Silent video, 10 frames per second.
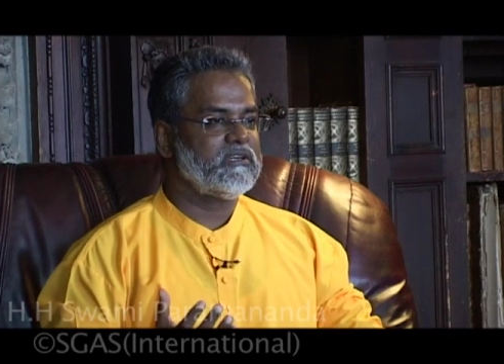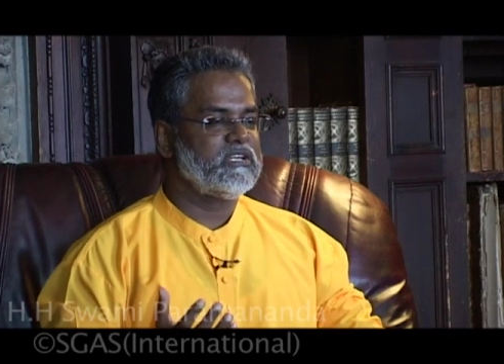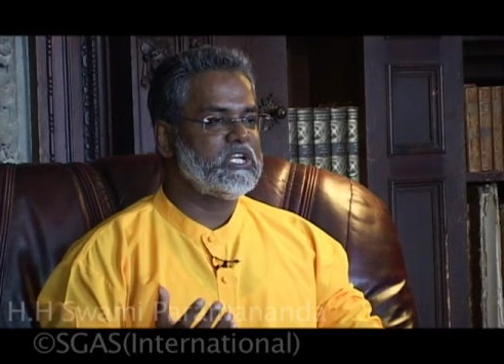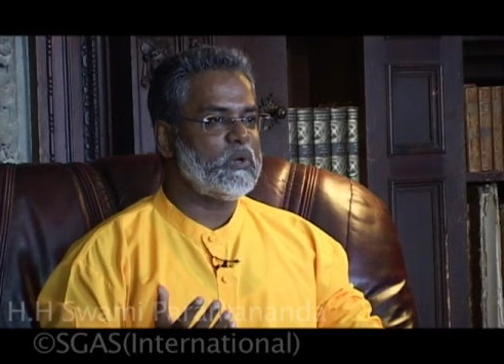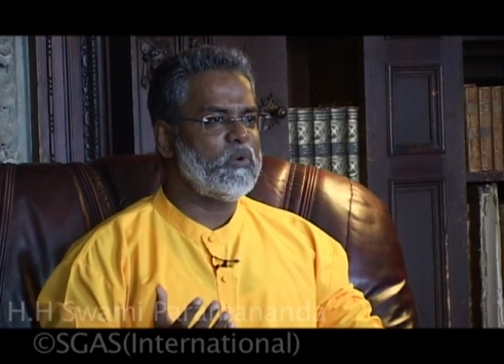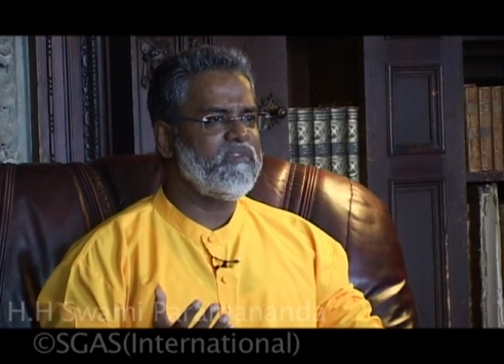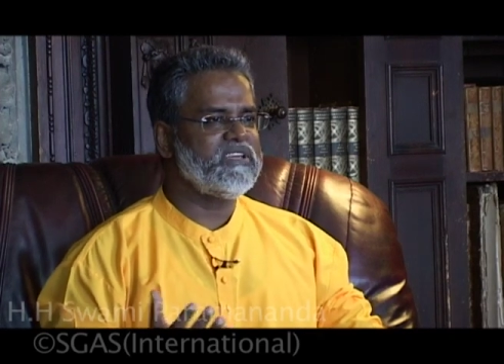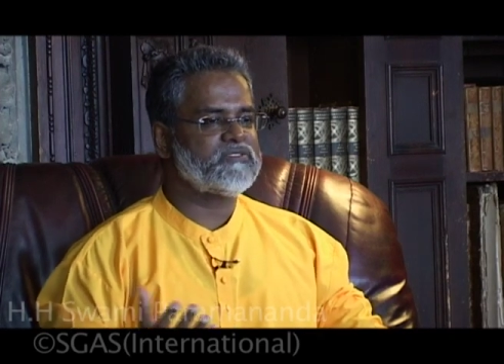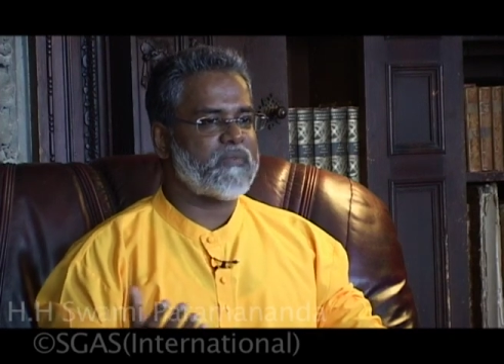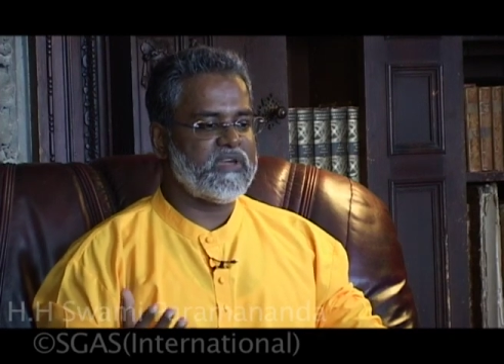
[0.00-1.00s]
all
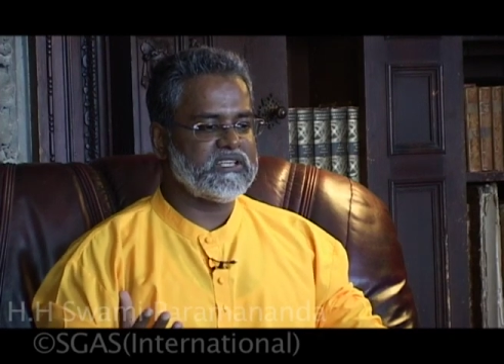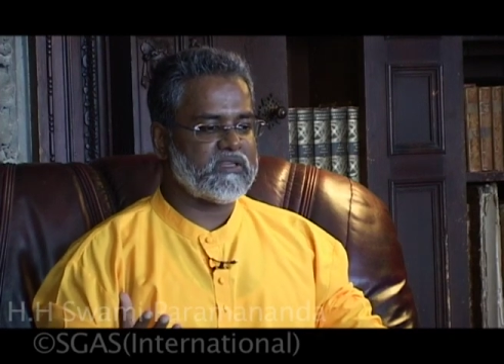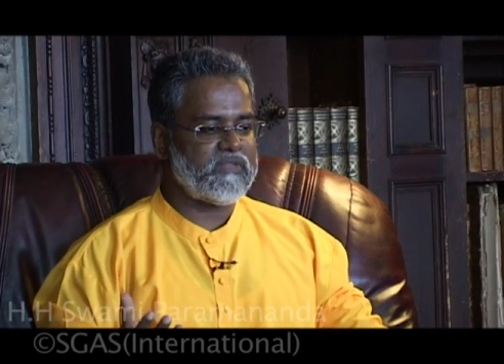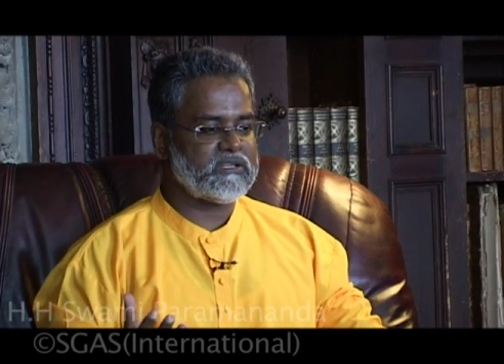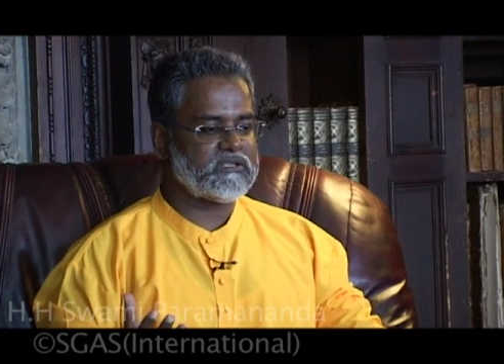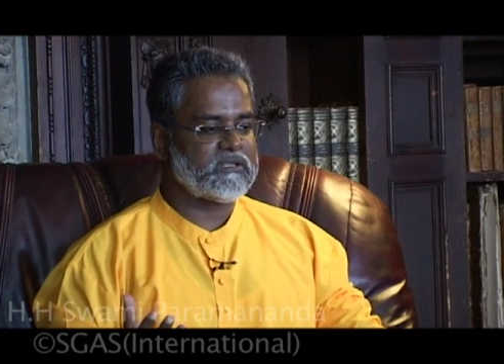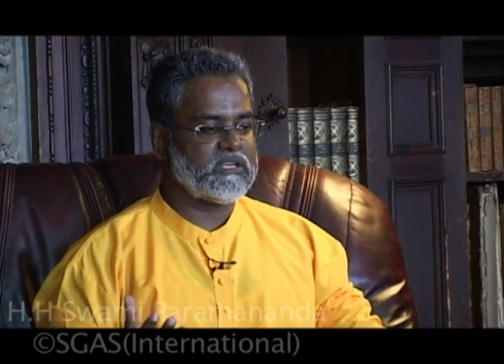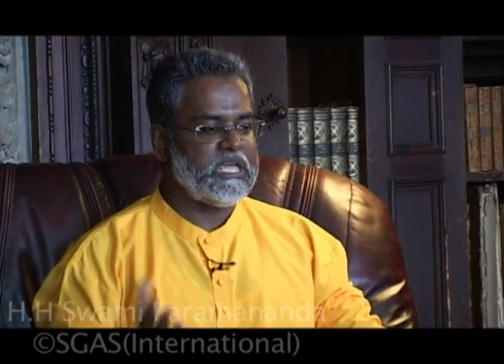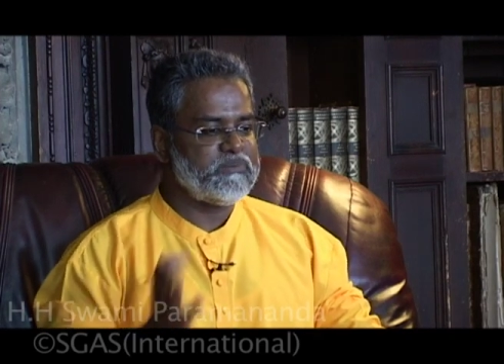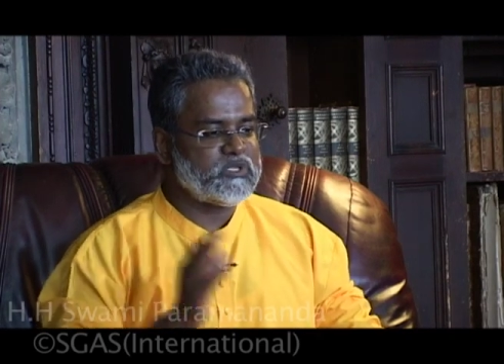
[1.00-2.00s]
these things that
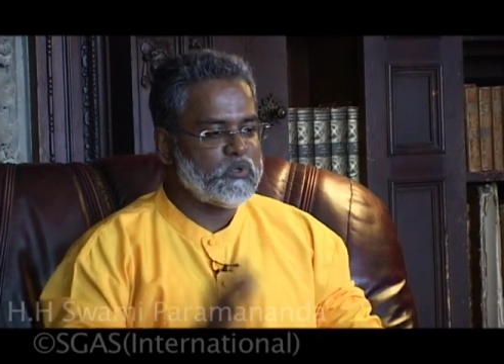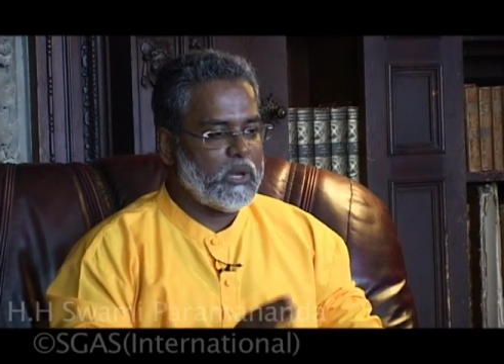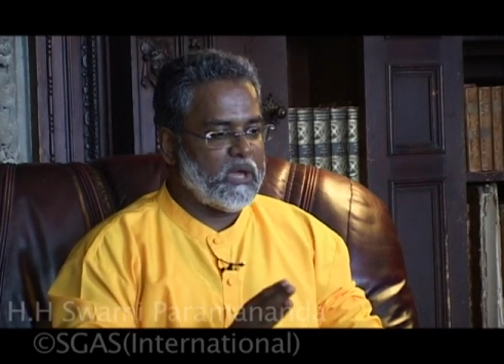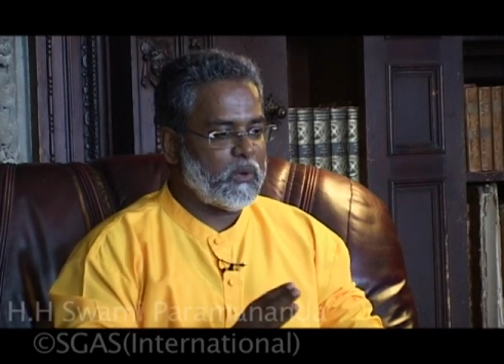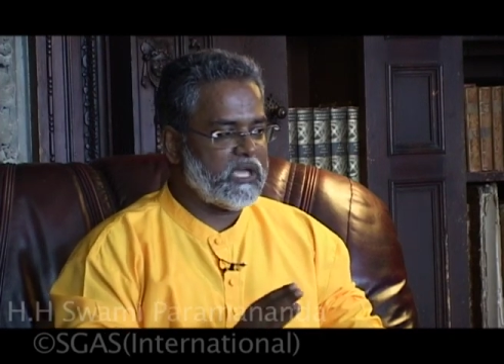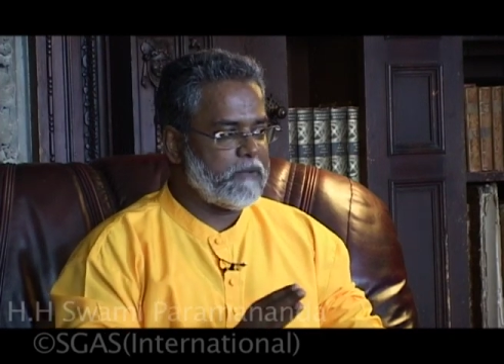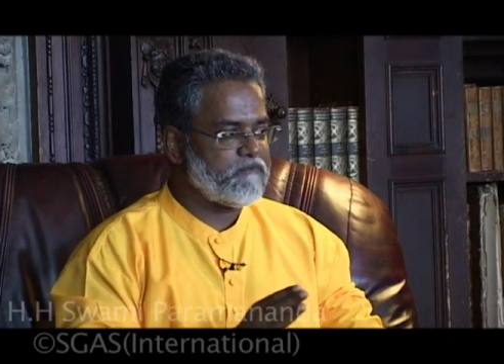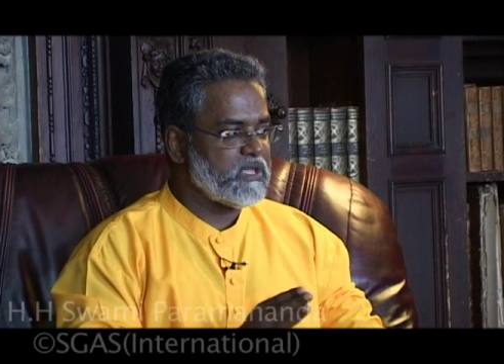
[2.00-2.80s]
keeps you away